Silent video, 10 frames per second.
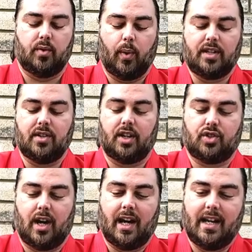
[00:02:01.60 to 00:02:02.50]
you wait till they're
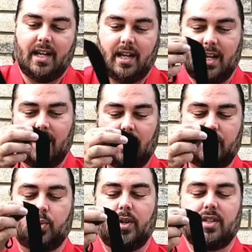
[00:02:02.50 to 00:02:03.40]
dry and all the
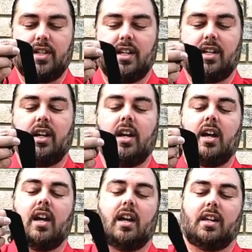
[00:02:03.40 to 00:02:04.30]
twists in here,
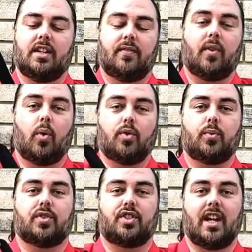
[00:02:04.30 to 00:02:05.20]
these folds
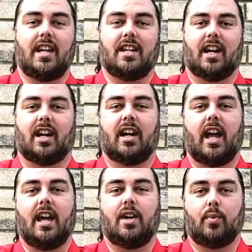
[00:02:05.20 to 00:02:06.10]
will stay in there.
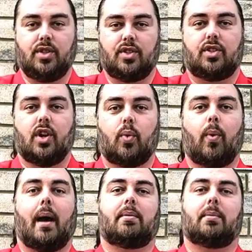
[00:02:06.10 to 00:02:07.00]
And when you go to
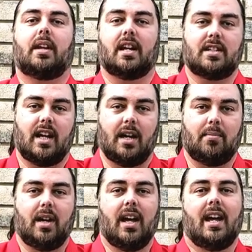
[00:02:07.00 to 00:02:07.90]
wrap them next time,
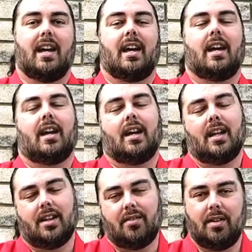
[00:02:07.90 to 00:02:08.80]

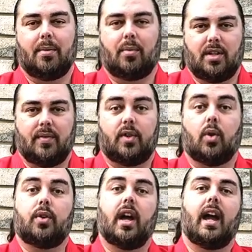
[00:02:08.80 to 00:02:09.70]
a little bit more
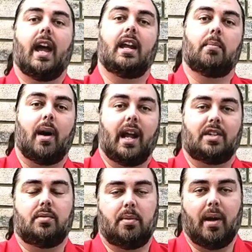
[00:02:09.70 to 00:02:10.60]
difficult and it might
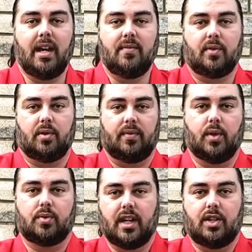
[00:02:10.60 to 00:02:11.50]
actually be painful if
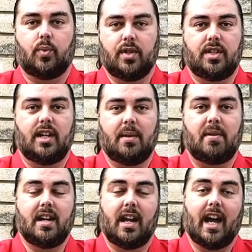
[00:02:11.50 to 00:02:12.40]
those get twisted up
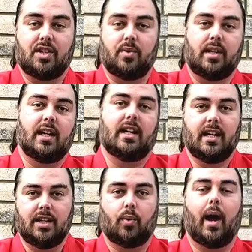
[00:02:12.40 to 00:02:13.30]
and they actually get
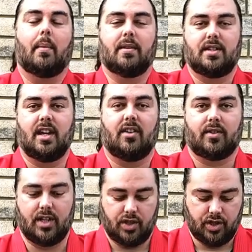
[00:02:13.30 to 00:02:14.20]
in the wrap itself
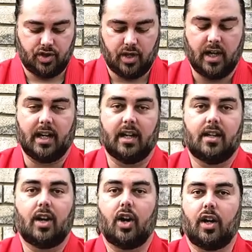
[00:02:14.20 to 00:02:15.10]
because you're just trying to
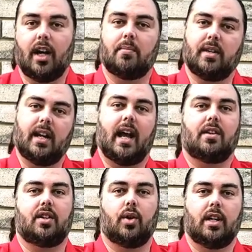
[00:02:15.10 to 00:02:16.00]
hurry up to get out
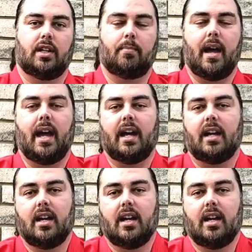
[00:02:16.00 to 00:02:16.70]
to go hit the bag.